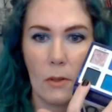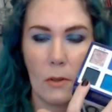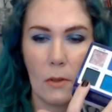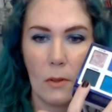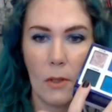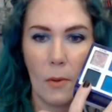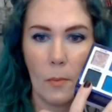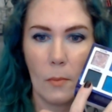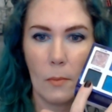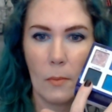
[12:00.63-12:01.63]
no,
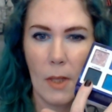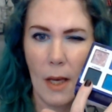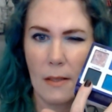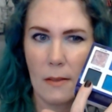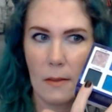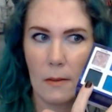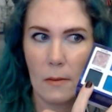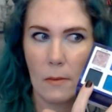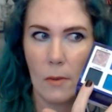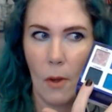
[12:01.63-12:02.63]
Yes.
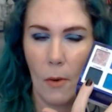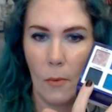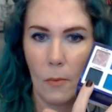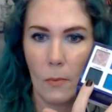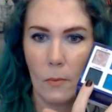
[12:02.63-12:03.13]
No.